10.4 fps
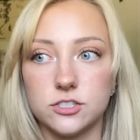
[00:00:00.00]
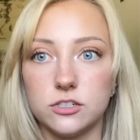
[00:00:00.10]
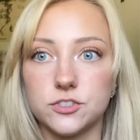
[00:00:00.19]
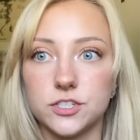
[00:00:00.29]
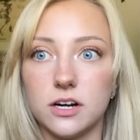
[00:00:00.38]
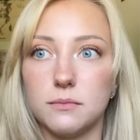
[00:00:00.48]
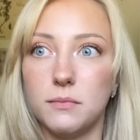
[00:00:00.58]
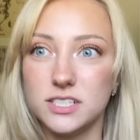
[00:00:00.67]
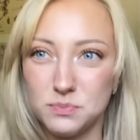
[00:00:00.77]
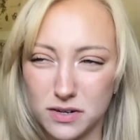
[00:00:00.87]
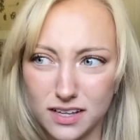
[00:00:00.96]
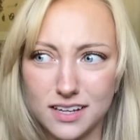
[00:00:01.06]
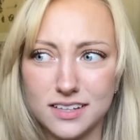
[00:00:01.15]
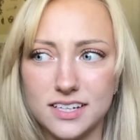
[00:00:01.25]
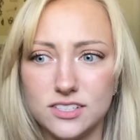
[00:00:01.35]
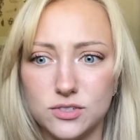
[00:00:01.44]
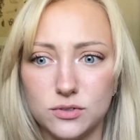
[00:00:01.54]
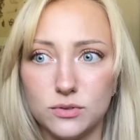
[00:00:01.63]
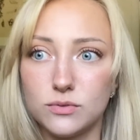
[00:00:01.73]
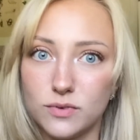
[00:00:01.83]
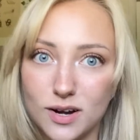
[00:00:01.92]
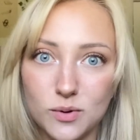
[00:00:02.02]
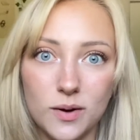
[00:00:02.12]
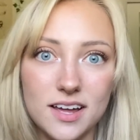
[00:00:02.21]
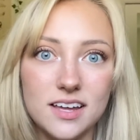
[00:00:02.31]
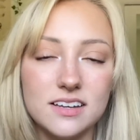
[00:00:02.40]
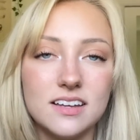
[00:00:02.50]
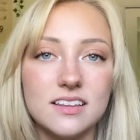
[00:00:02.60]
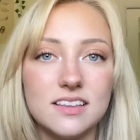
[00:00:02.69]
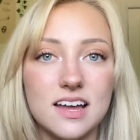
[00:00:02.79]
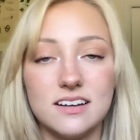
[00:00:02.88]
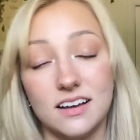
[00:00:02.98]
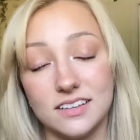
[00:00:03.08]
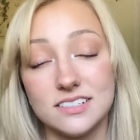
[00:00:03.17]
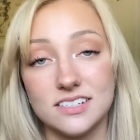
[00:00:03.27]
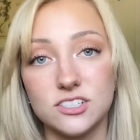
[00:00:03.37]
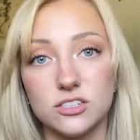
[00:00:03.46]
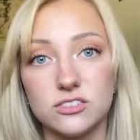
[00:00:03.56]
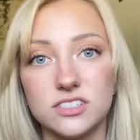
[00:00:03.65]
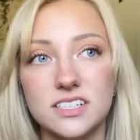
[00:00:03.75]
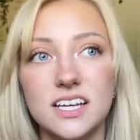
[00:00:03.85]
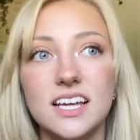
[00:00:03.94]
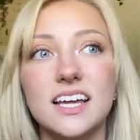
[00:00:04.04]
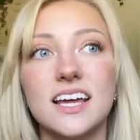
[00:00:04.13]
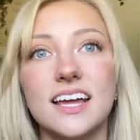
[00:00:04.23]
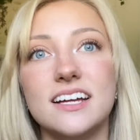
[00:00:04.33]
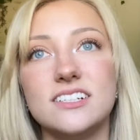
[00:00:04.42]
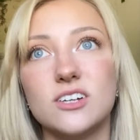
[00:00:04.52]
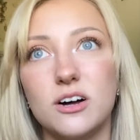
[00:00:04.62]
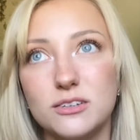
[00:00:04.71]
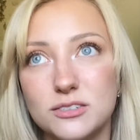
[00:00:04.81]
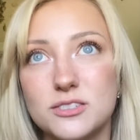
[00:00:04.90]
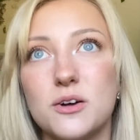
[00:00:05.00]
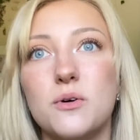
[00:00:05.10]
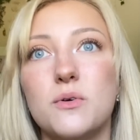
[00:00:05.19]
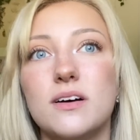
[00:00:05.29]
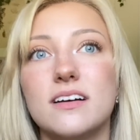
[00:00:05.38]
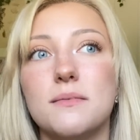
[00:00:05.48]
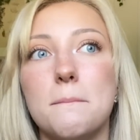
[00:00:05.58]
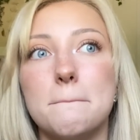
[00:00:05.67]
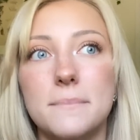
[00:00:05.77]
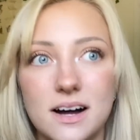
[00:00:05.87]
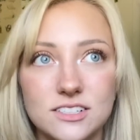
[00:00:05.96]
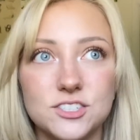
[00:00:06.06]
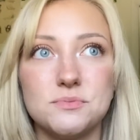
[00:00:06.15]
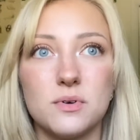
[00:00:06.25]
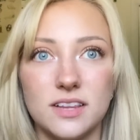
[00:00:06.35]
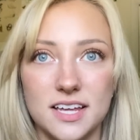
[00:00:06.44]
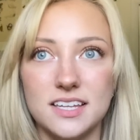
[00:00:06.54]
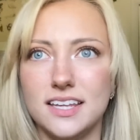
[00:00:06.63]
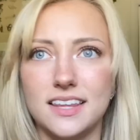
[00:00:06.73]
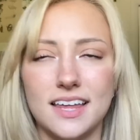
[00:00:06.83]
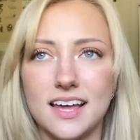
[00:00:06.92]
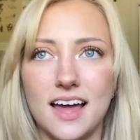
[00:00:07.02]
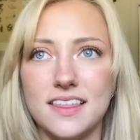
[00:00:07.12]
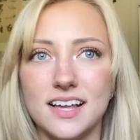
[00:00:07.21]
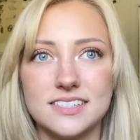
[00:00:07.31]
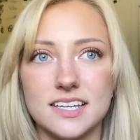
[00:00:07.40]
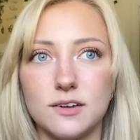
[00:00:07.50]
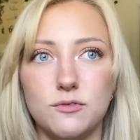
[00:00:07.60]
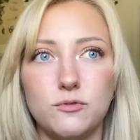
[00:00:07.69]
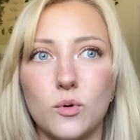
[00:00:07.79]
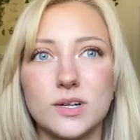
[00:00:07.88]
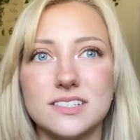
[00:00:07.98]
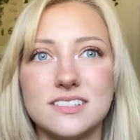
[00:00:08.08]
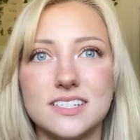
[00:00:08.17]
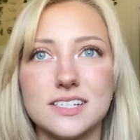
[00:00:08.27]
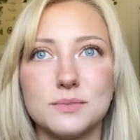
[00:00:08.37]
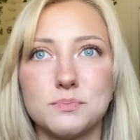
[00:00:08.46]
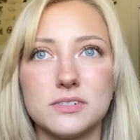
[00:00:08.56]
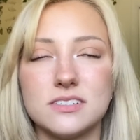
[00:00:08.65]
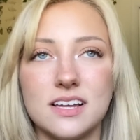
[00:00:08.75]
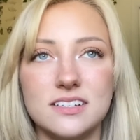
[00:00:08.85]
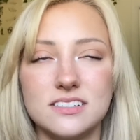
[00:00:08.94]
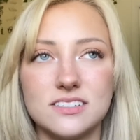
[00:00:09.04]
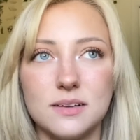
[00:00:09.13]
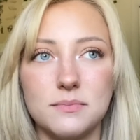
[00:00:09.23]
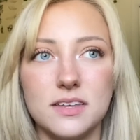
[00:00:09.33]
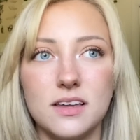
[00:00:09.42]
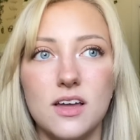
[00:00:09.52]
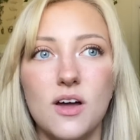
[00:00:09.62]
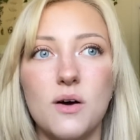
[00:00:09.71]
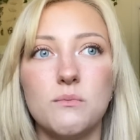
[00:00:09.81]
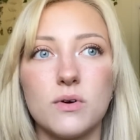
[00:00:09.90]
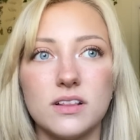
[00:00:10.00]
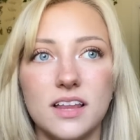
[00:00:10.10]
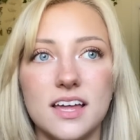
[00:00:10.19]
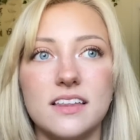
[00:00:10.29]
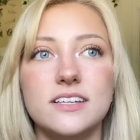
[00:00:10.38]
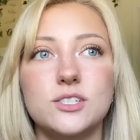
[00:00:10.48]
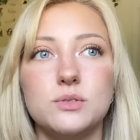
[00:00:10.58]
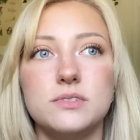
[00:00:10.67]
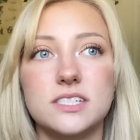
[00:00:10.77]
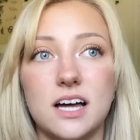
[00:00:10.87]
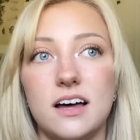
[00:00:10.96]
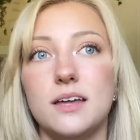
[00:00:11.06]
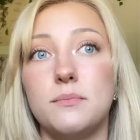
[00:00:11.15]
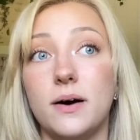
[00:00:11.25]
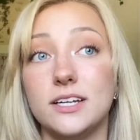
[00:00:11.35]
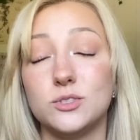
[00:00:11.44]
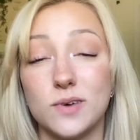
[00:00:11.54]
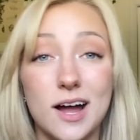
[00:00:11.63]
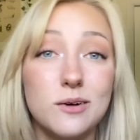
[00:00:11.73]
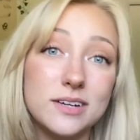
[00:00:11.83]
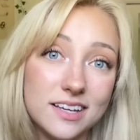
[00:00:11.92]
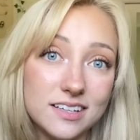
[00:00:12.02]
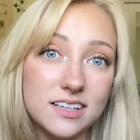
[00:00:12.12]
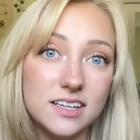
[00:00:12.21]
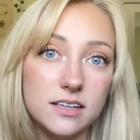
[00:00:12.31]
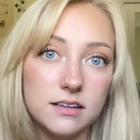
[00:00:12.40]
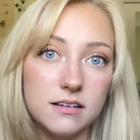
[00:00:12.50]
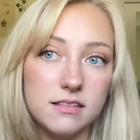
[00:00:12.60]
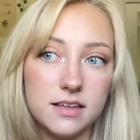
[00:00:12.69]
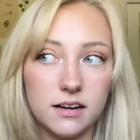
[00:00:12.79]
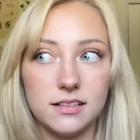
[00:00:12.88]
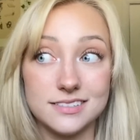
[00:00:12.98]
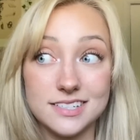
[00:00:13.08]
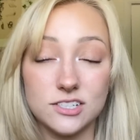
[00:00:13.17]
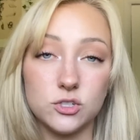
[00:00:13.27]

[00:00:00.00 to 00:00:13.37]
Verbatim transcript: children are much more likely to run away than autistic children, and also much more likely, like I think it's like 46% or something, more likely to die by drowning than autistic